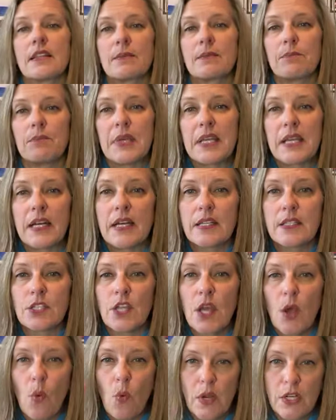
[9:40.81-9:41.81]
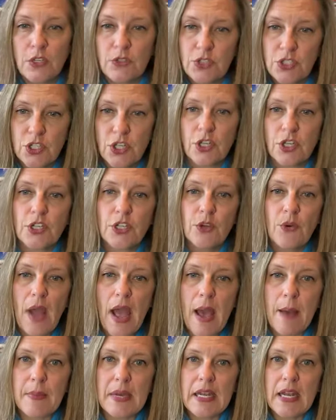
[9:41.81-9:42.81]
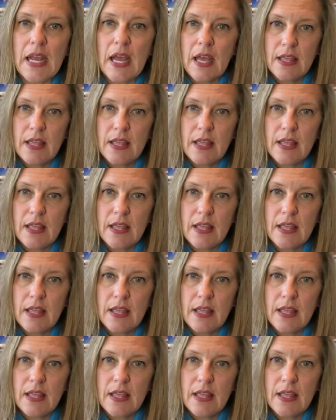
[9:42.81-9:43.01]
Because when you start a new habit,